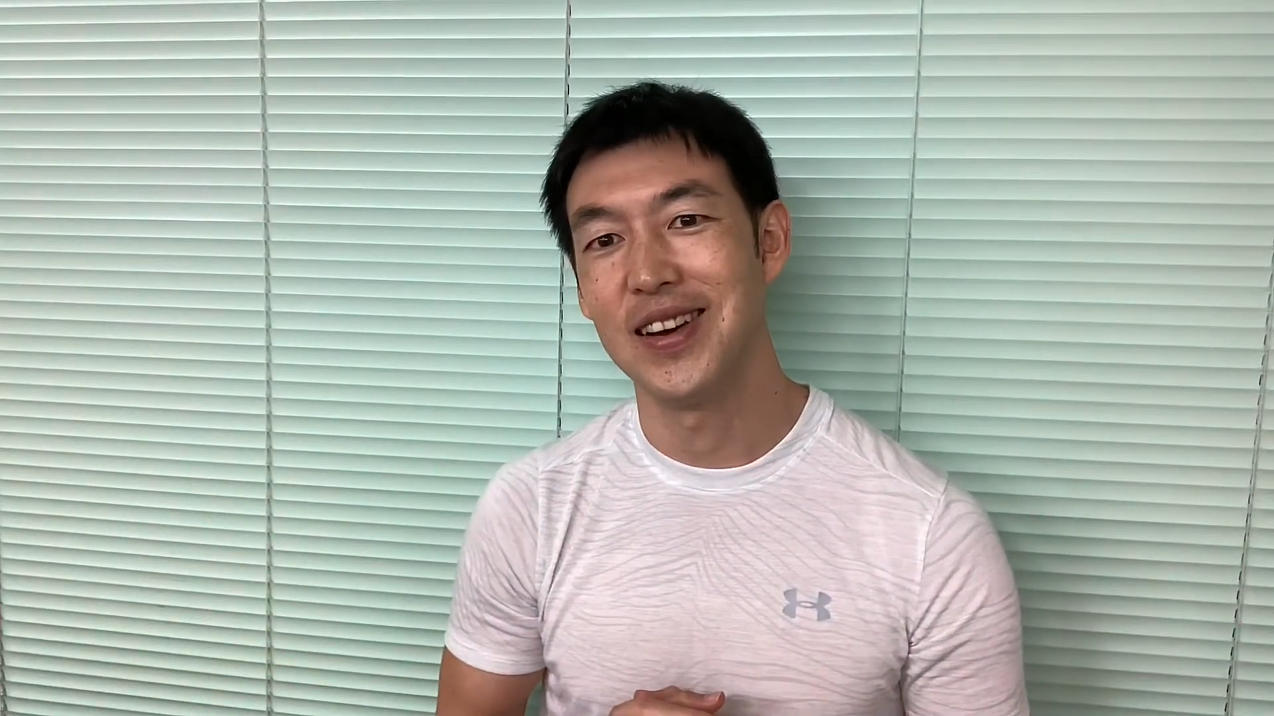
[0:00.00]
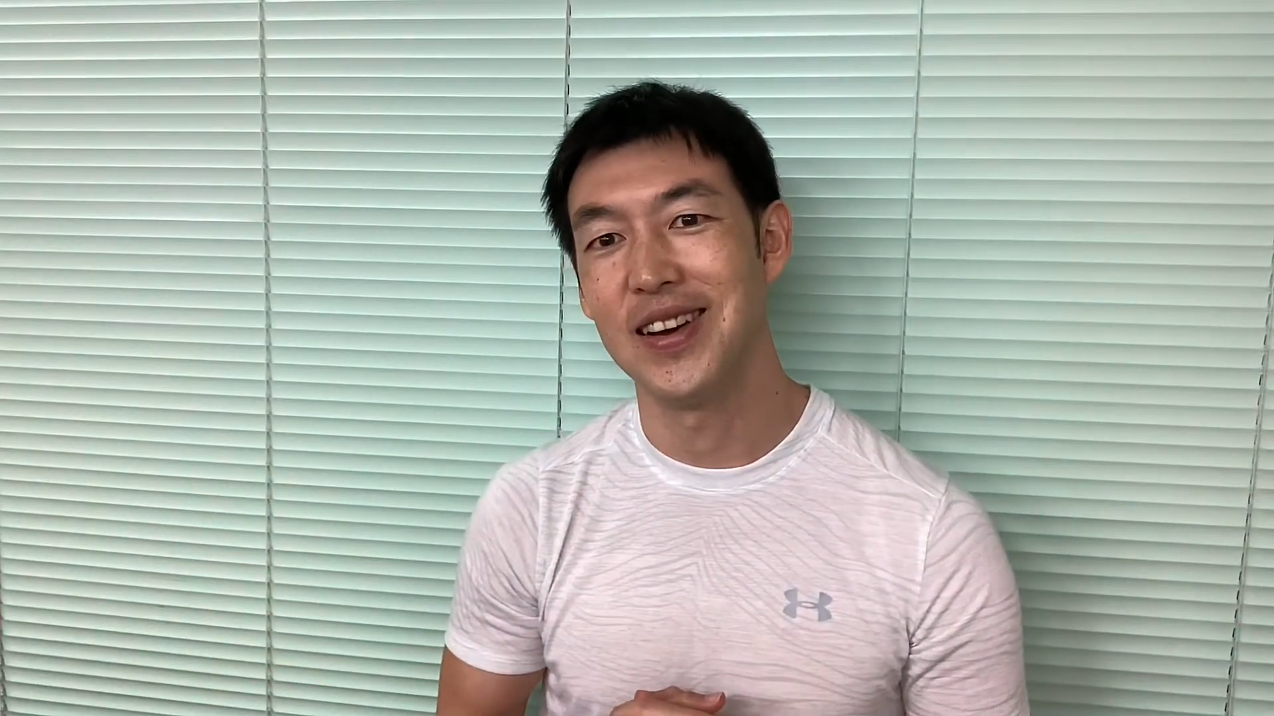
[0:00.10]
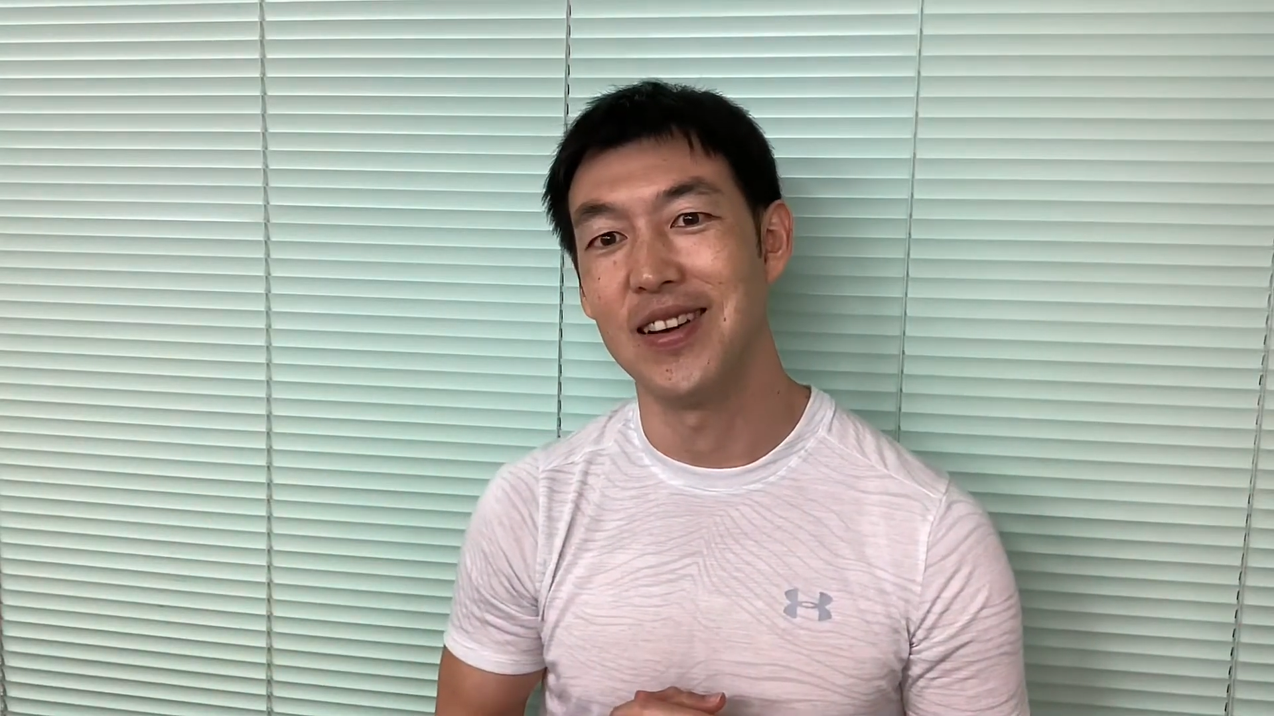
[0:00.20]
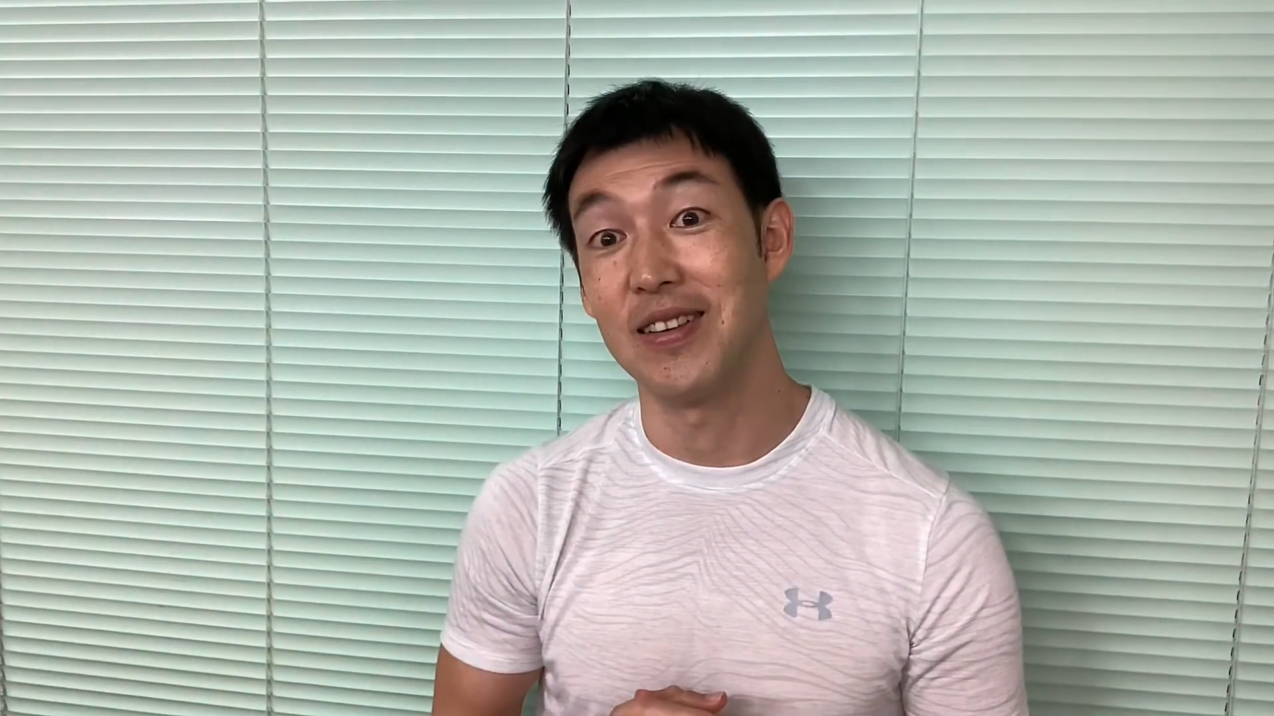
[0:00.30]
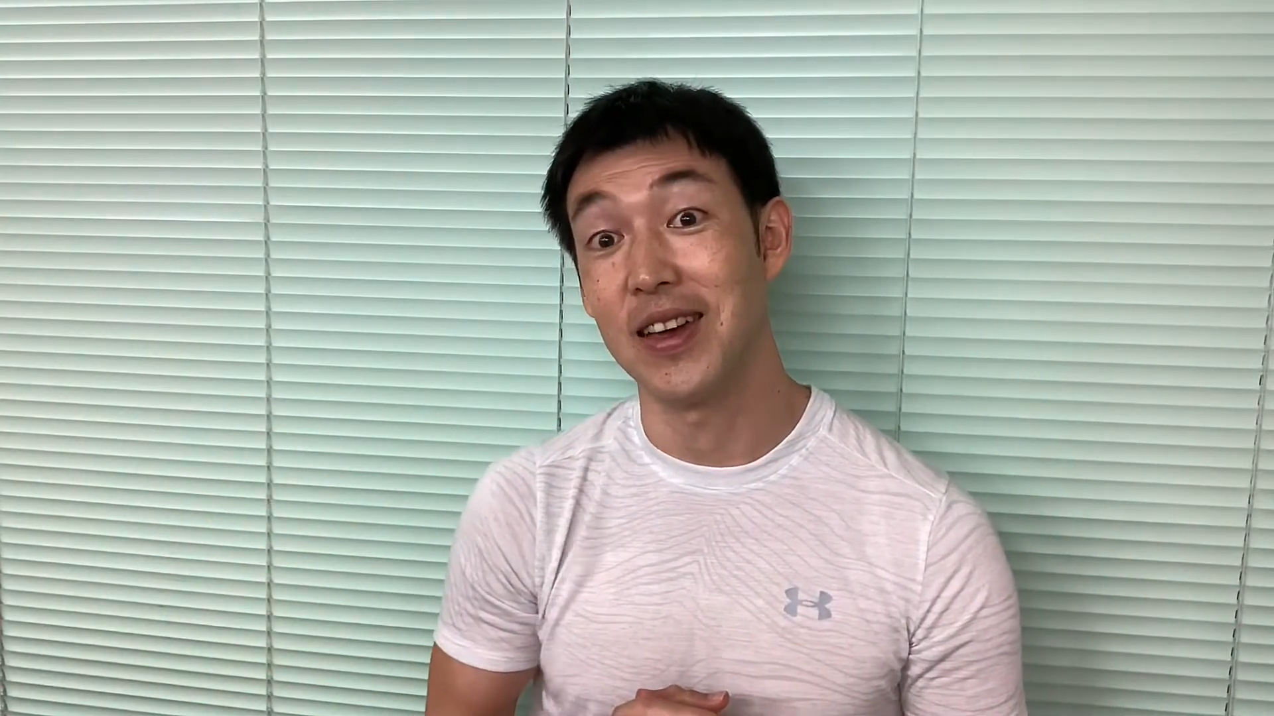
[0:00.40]

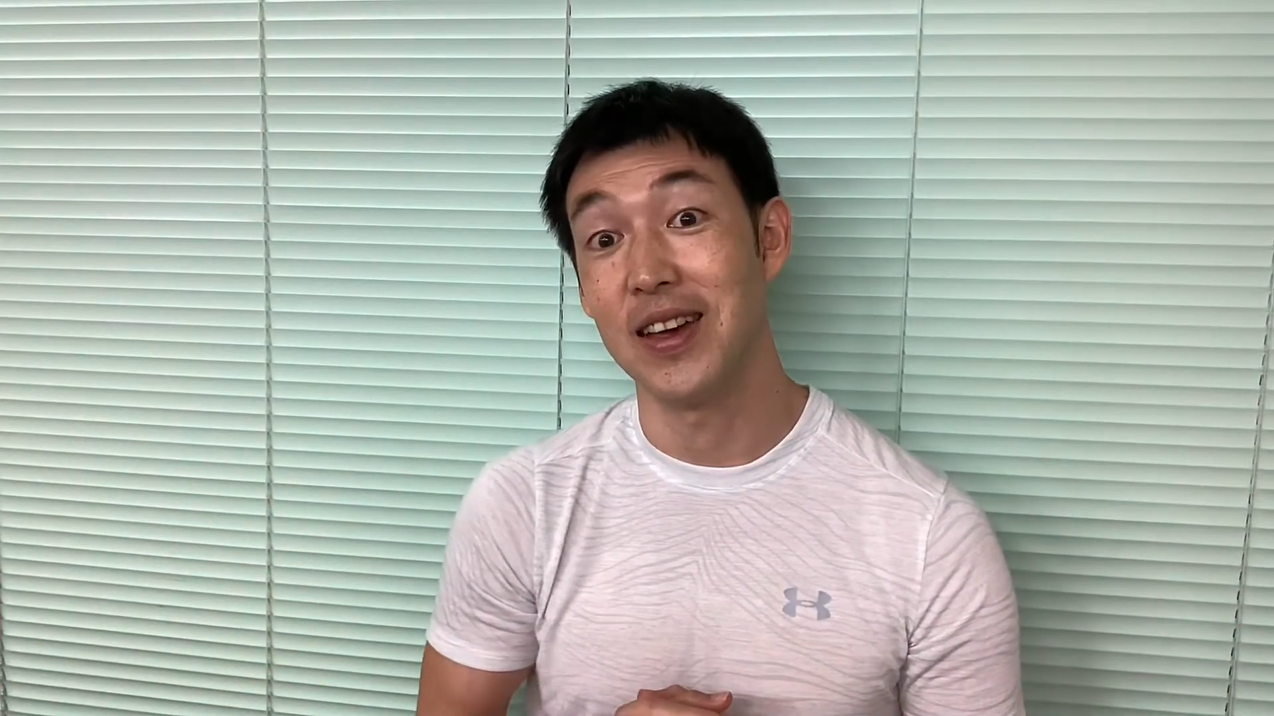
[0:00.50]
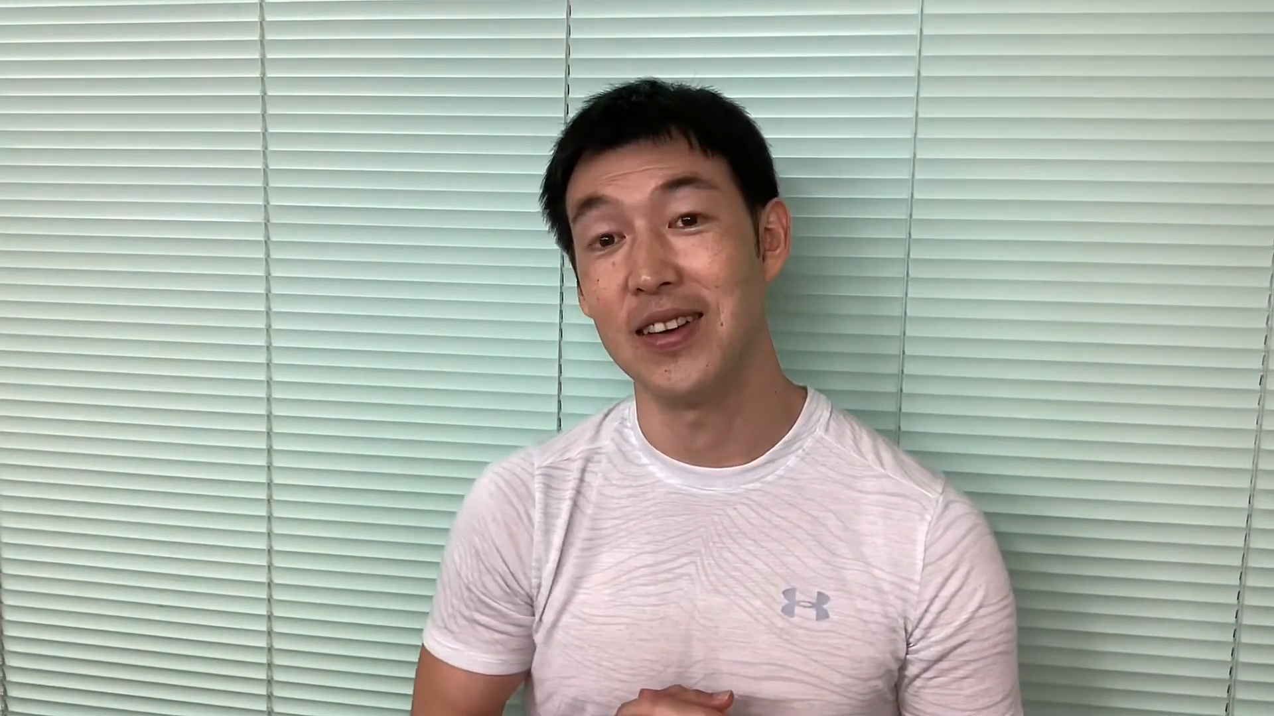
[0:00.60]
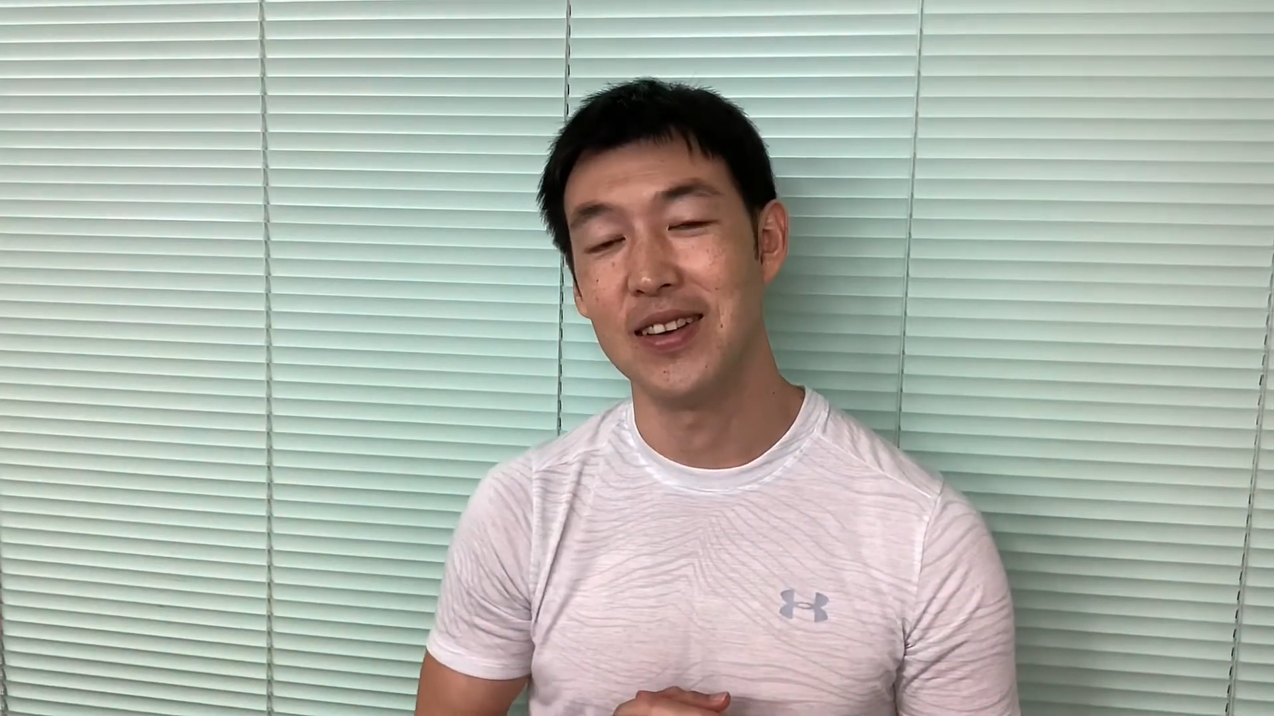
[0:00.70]
Okay,